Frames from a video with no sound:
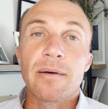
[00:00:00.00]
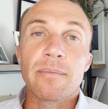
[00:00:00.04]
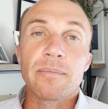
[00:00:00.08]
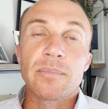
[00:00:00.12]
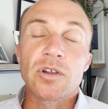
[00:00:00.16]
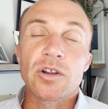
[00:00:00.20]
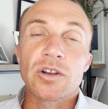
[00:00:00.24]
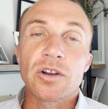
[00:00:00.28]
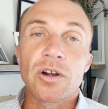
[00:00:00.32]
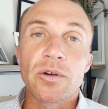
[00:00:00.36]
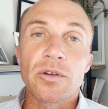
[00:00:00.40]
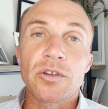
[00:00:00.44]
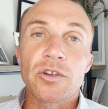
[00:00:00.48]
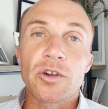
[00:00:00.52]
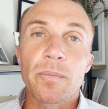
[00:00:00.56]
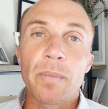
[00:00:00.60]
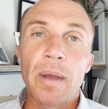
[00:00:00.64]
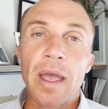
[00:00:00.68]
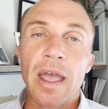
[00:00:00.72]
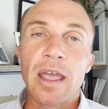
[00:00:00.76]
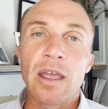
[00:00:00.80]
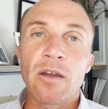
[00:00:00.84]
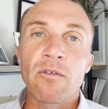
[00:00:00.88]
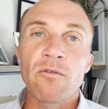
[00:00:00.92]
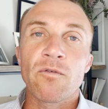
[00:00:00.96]
you're
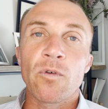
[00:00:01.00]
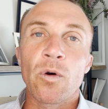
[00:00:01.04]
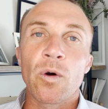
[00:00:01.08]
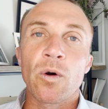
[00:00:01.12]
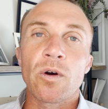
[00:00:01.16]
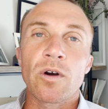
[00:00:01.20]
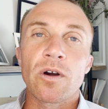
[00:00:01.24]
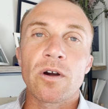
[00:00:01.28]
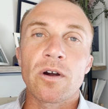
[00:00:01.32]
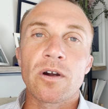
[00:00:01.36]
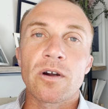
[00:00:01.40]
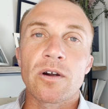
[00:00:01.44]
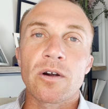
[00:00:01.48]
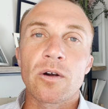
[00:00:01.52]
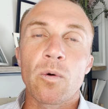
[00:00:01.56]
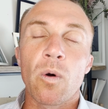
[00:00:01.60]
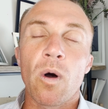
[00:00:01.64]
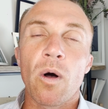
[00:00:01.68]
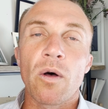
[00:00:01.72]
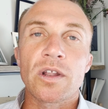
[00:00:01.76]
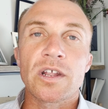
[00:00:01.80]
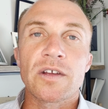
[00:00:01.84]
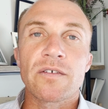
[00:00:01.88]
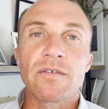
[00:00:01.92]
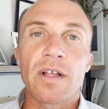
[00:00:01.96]
paying for
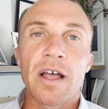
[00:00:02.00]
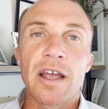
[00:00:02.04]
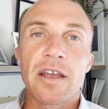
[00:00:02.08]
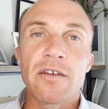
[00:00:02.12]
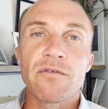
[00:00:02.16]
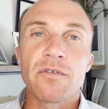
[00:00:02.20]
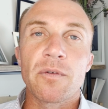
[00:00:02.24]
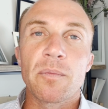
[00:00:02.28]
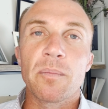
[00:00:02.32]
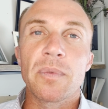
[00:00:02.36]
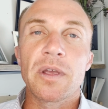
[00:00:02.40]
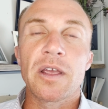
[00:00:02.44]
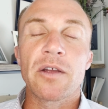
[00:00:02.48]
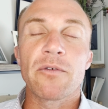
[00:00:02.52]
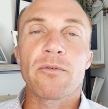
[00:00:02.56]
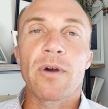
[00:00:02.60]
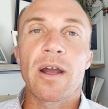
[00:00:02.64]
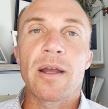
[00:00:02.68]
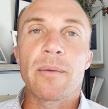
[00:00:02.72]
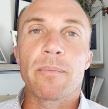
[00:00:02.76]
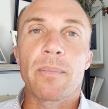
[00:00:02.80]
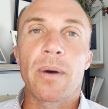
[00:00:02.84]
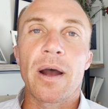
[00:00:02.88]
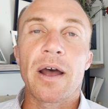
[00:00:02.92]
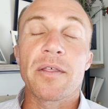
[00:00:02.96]
quality of life and being
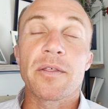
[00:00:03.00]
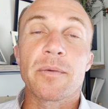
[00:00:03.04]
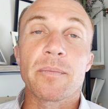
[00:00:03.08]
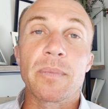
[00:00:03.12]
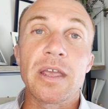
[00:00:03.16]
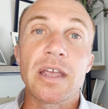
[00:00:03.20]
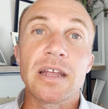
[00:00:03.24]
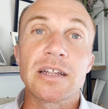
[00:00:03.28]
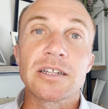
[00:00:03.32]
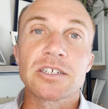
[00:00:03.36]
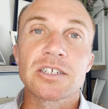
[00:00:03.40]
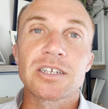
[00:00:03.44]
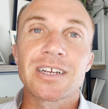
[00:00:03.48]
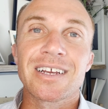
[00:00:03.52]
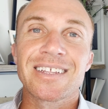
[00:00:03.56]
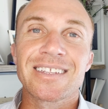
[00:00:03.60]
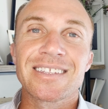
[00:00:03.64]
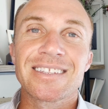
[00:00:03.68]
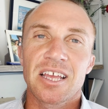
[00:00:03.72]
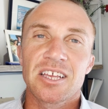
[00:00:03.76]
right by the beach.